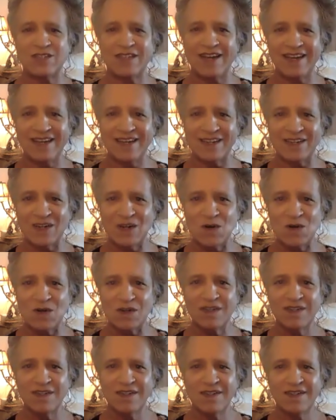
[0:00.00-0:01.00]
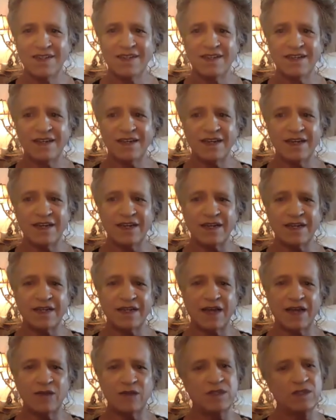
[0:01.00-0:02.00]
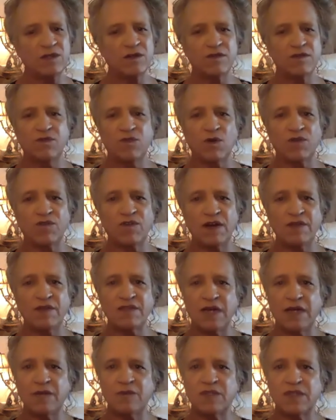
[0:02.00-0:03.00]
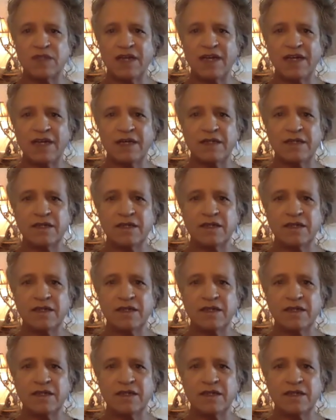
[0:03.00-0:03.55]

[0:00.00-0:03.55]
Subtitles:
of Diet Coke, and I would do it 4 or 5 times a night.